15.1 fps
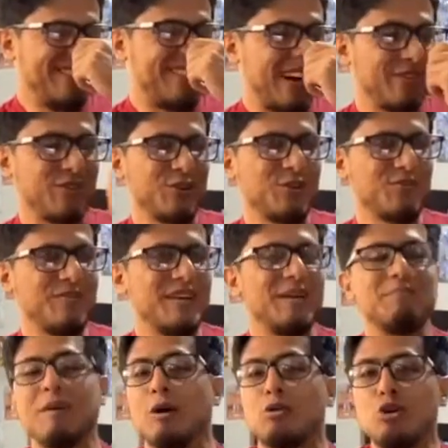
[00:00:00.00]
My room
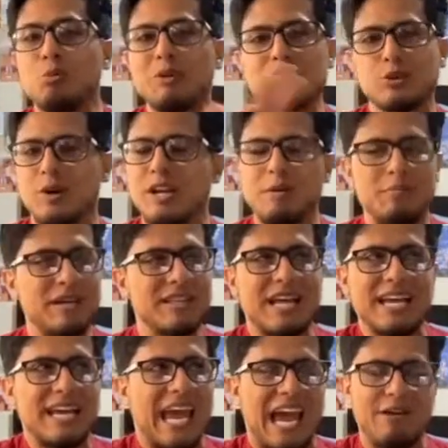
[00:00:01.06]
has already been
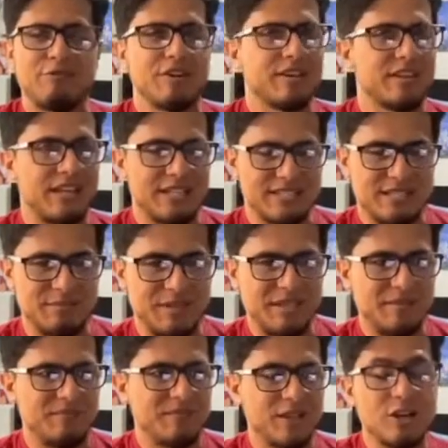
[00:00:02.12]
like everything to
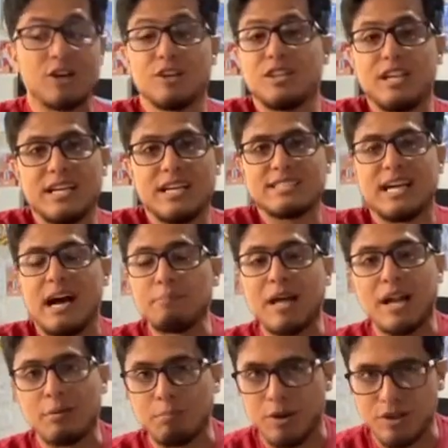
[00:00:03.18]
me. The good thing is that
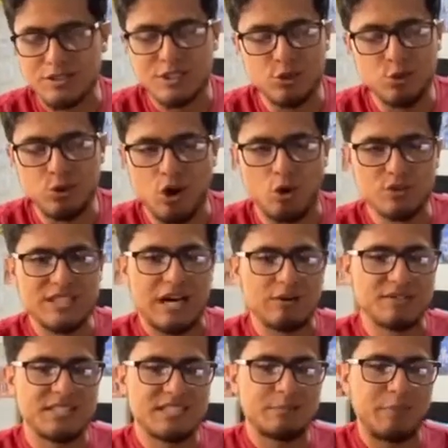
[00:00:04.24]
I'm not a person who goes
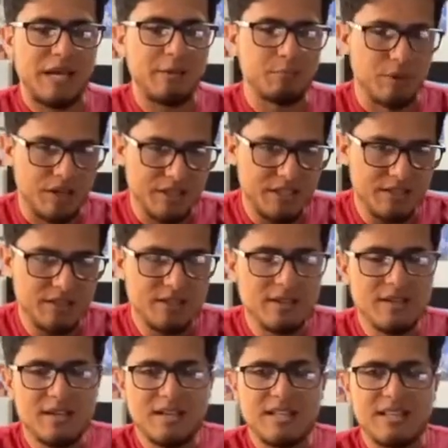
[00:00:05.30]
out to spend money,
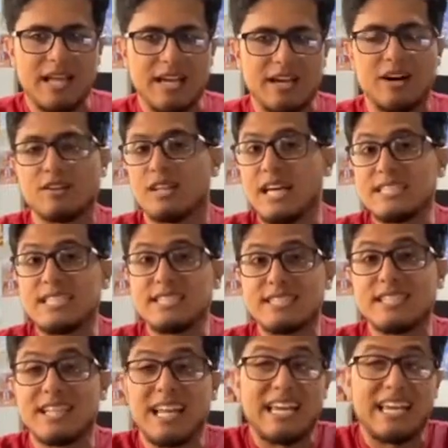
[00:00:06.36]
like unless
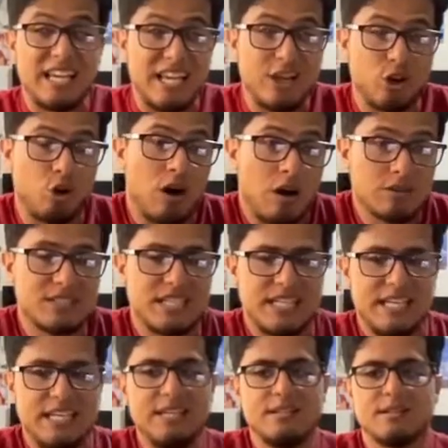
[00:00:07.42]
it's to like go out
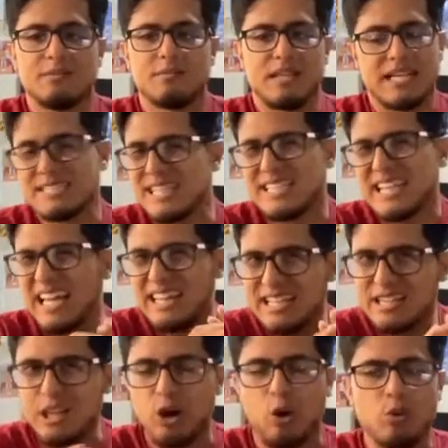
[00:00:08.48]
to eat. That's like I
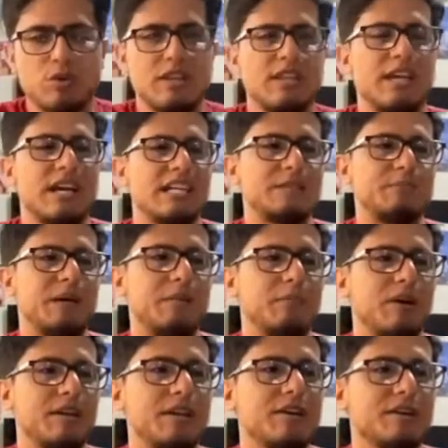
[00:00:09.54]
think the only thing I spend
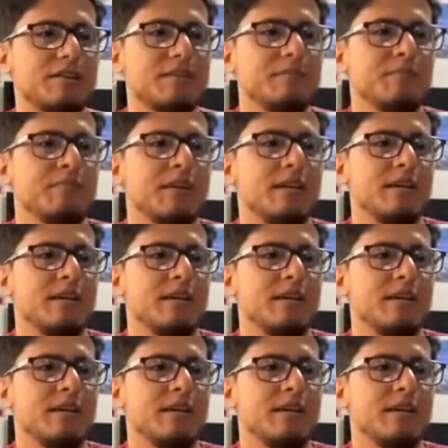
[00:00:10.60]
money on.